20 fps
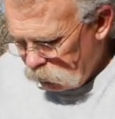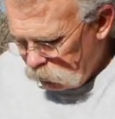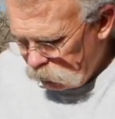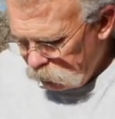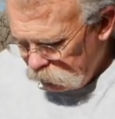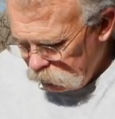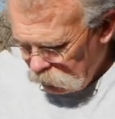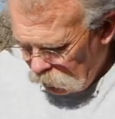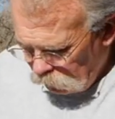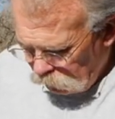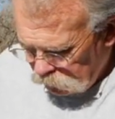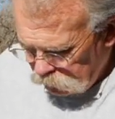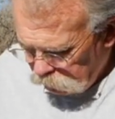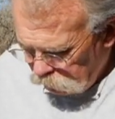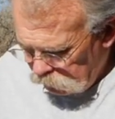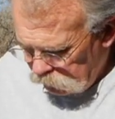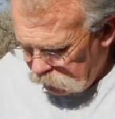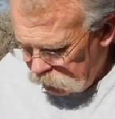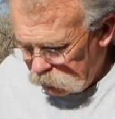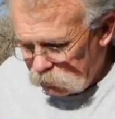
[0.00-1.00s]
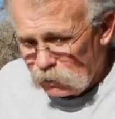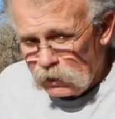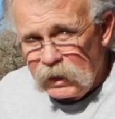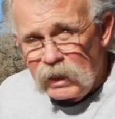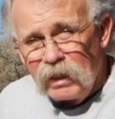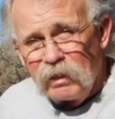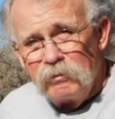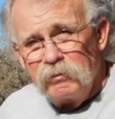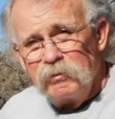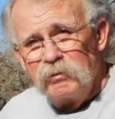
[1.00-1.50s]
You notice we
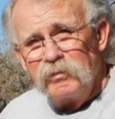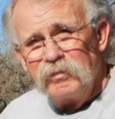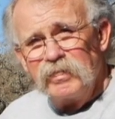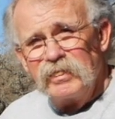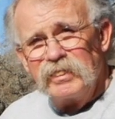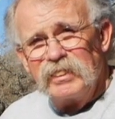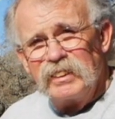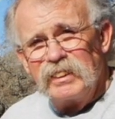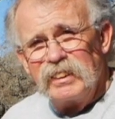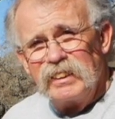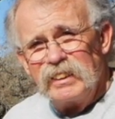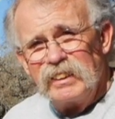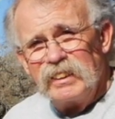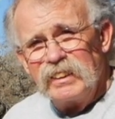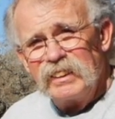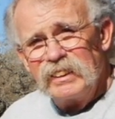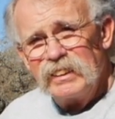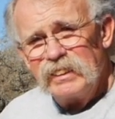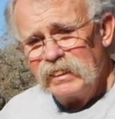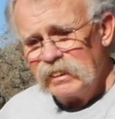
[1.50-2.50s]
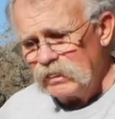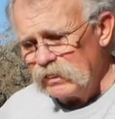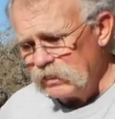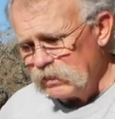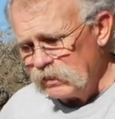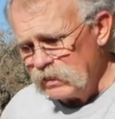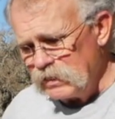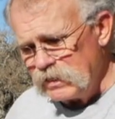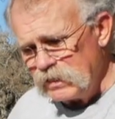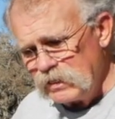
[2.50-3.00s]
have,
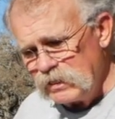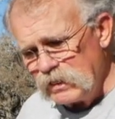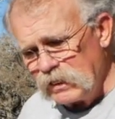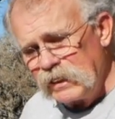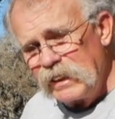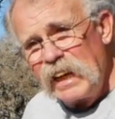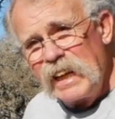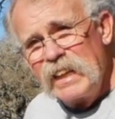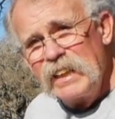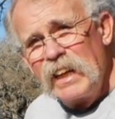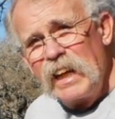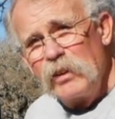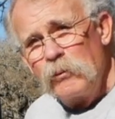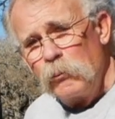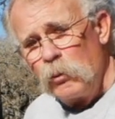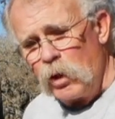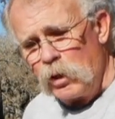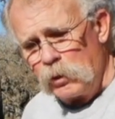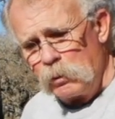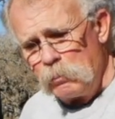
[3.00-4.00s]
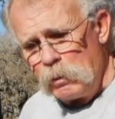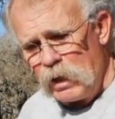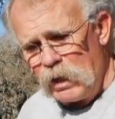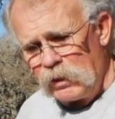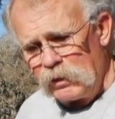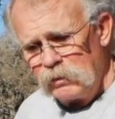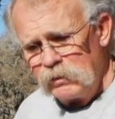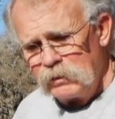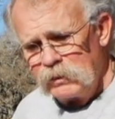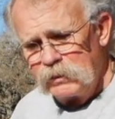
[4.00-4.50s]
this is a K9 water bottle.